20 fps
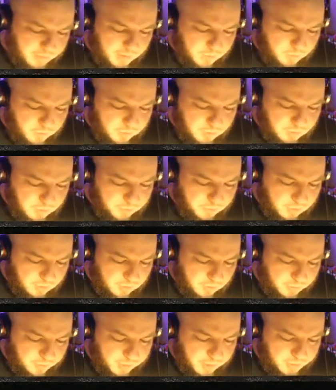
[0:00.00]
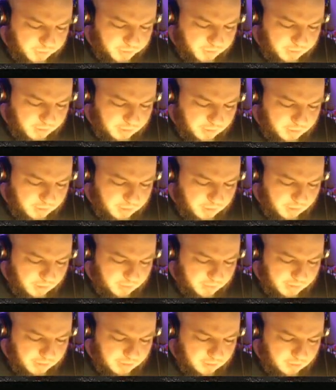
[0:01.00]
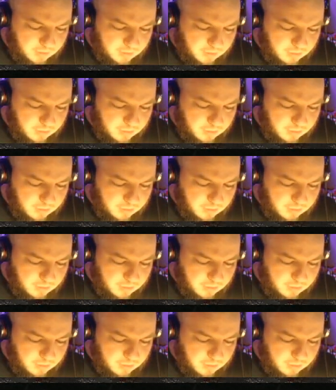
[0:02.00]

oil that you've got on the brush, and then just come in and